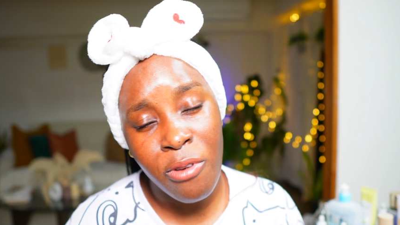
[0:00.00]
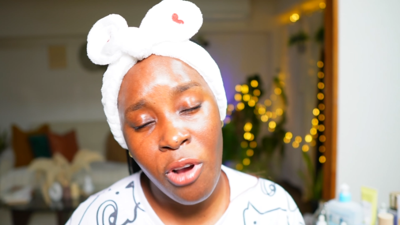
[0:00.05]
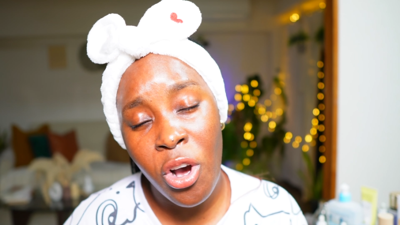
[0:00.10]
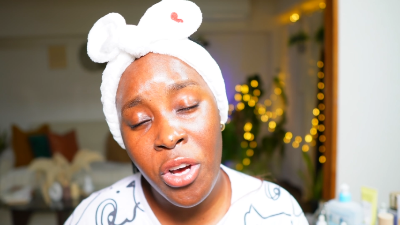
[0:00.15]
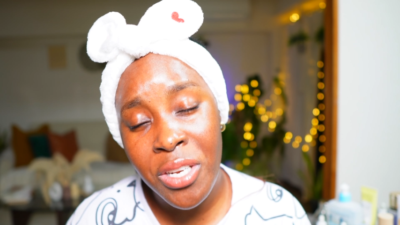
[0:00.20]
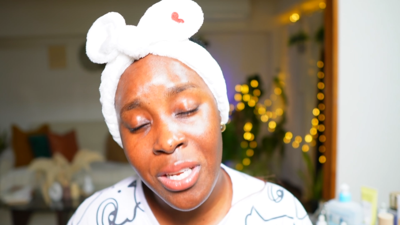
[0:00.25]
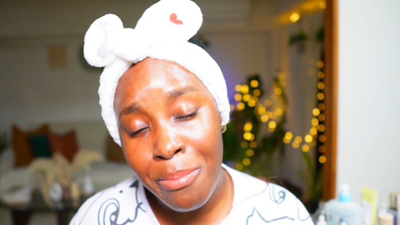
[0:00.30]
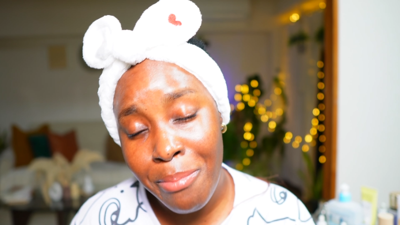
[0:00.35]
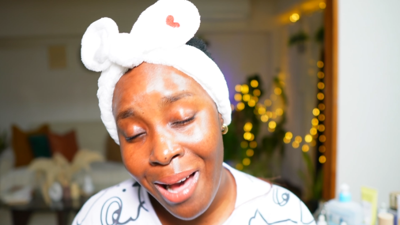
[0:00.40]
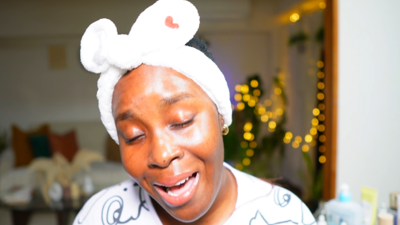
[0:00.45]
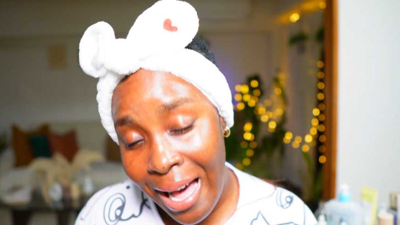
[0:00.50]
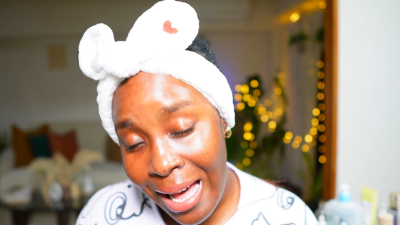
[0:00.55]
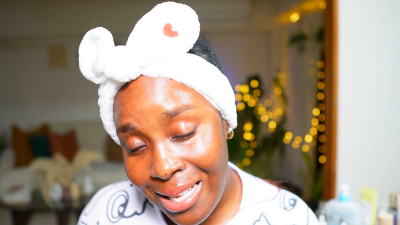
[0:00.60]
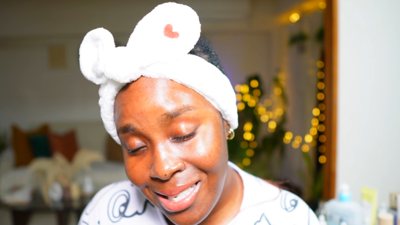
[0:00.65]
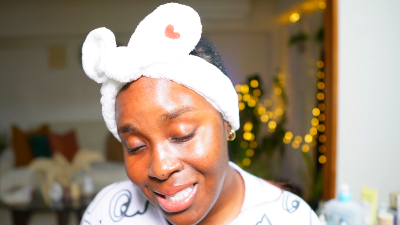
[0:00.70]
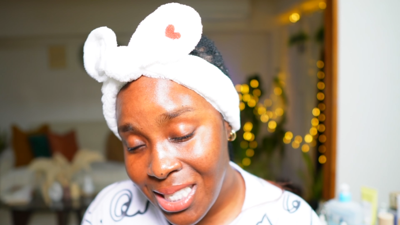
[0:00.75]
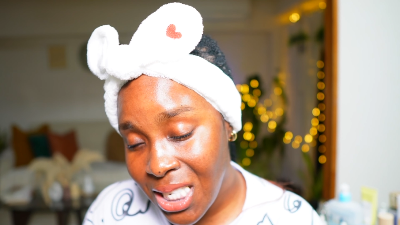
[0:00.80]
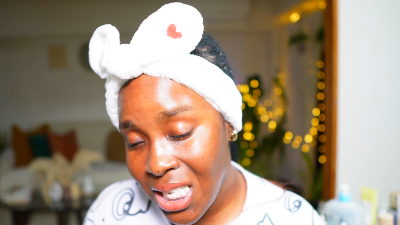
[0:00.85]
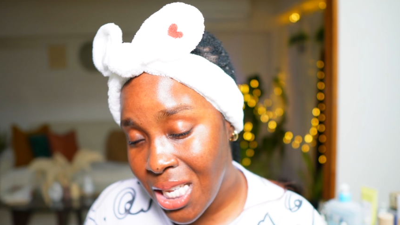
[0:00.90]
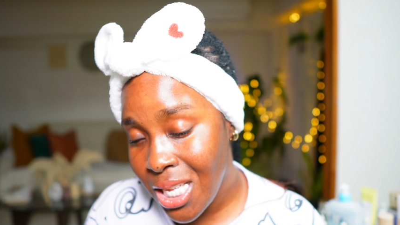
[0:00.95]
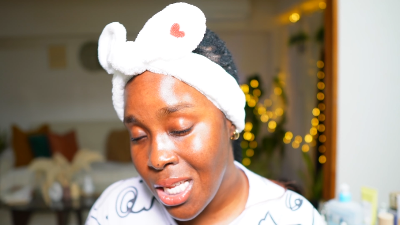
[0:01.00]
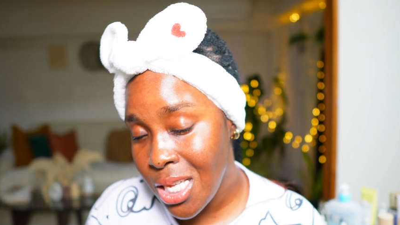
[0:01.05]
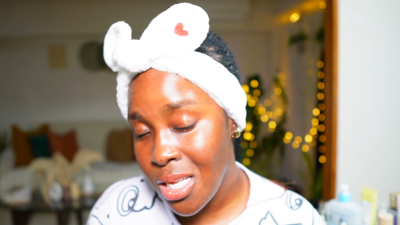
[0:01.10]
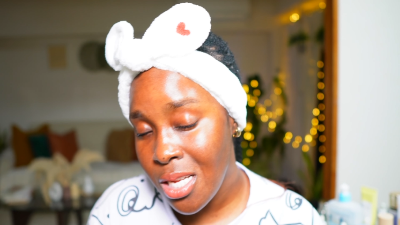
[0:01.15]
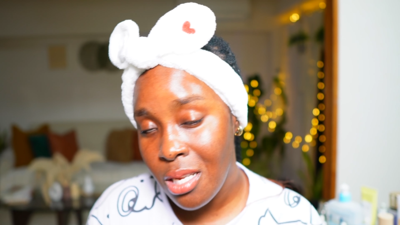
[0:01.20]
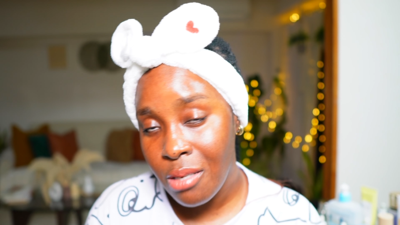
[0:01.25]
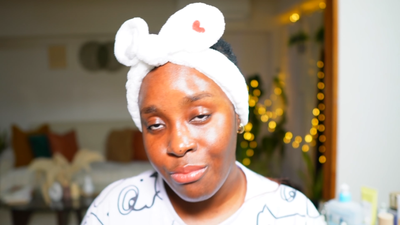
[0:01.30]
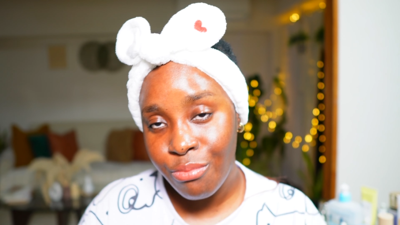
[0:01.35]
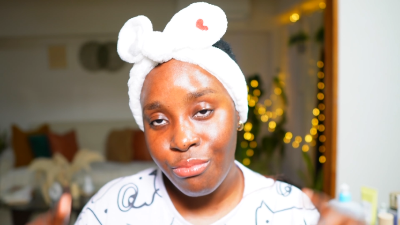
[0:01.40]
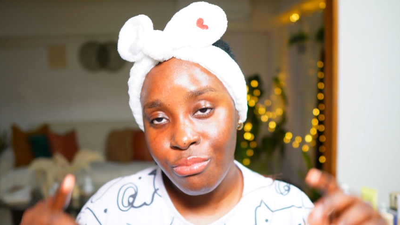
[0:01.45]
honey mask,
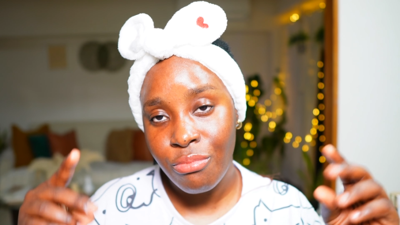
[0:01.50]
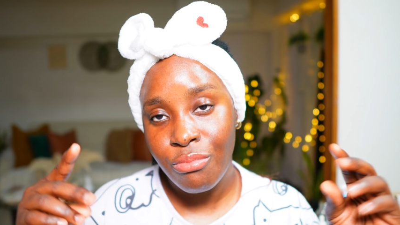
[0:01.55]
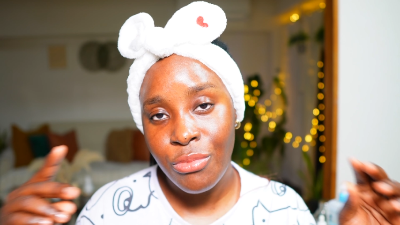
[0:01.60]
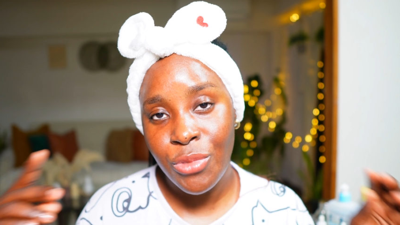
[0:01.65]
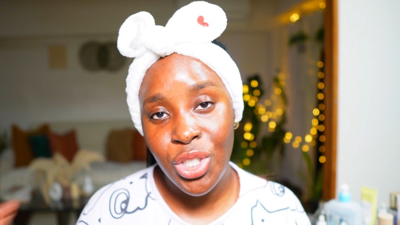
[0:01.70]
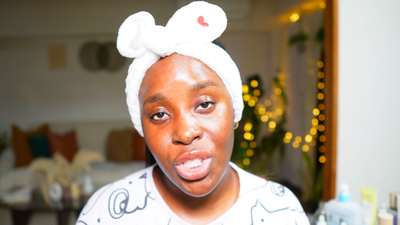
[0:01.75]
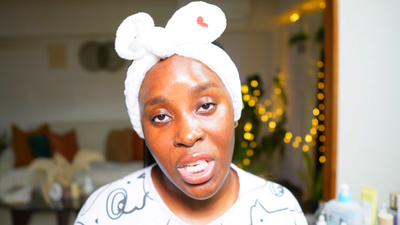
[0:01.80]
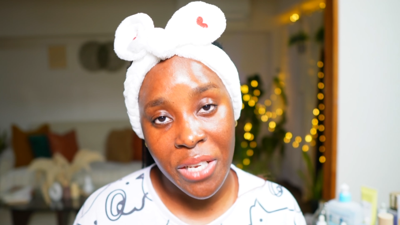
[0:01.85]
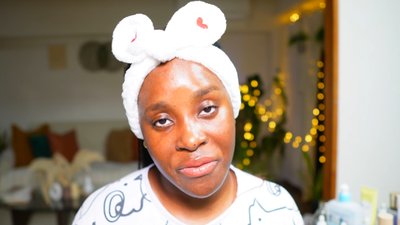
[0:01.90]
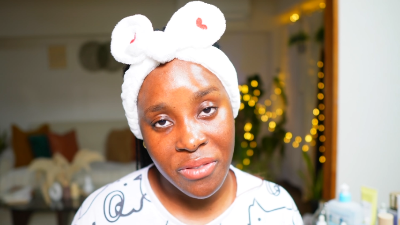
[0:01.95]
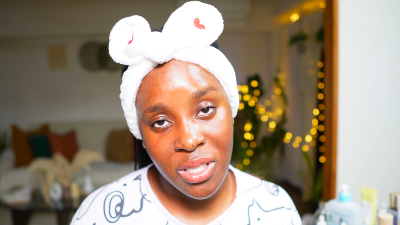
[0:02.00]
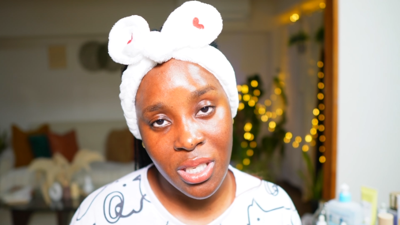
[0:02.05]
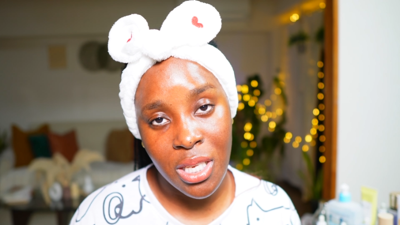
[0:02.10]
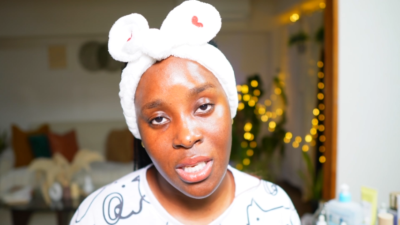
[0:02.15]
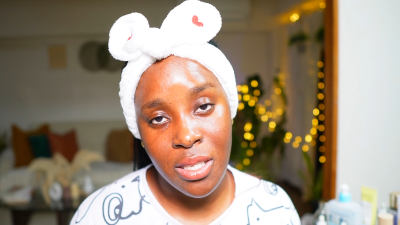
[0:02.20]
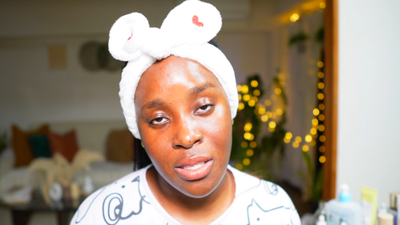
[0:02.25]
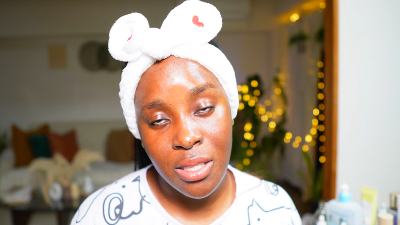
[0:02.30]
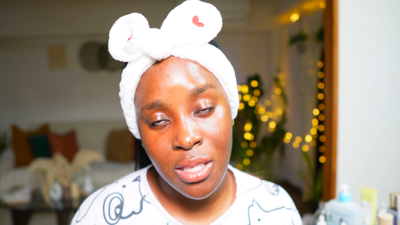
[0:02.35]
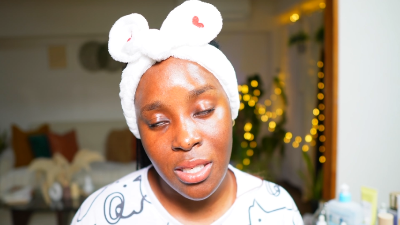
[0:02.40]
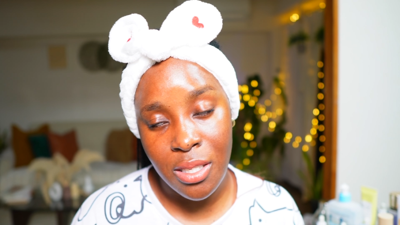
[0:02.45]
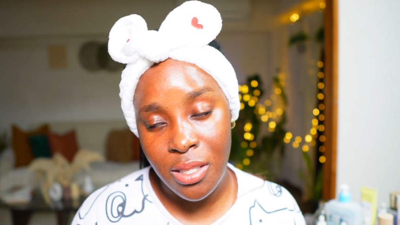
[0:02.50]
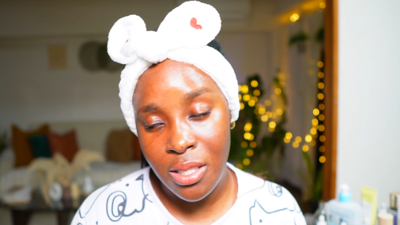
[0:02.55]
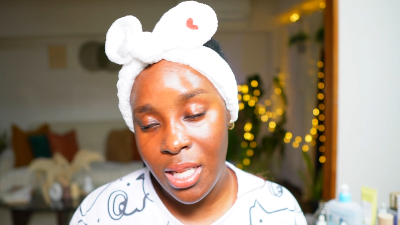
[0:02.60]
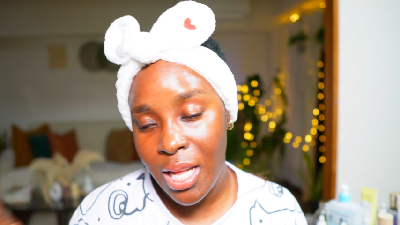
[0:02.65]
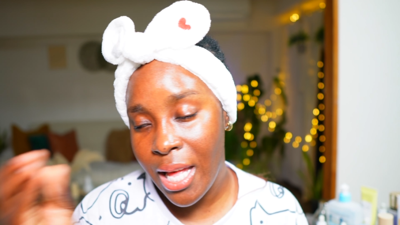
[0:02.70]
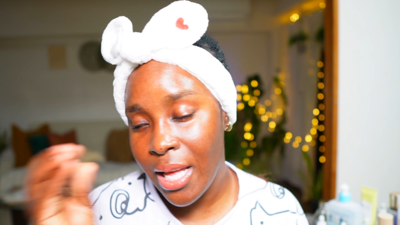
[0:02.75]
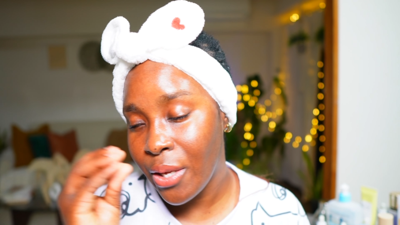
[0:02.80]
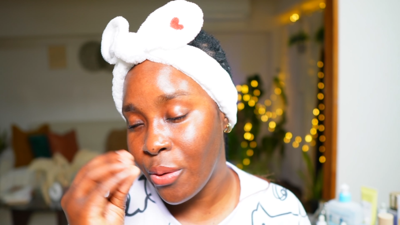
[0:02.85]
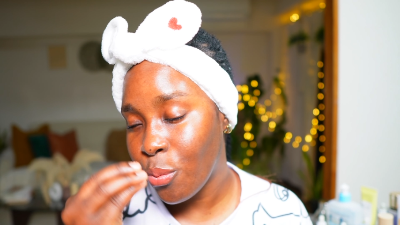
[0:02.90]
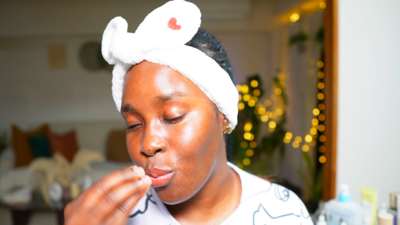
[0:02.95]
chef's kisses,
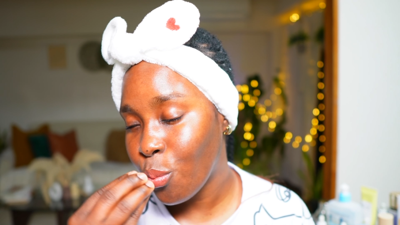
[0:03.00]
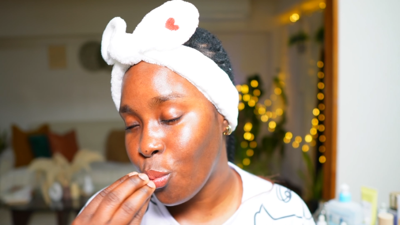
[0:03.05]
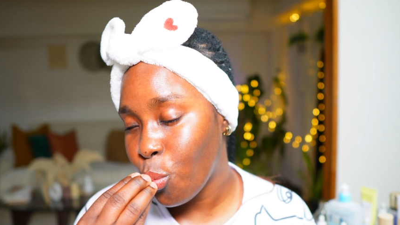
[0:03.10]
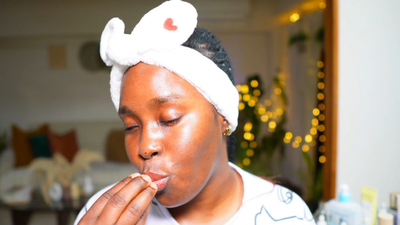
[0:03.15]
like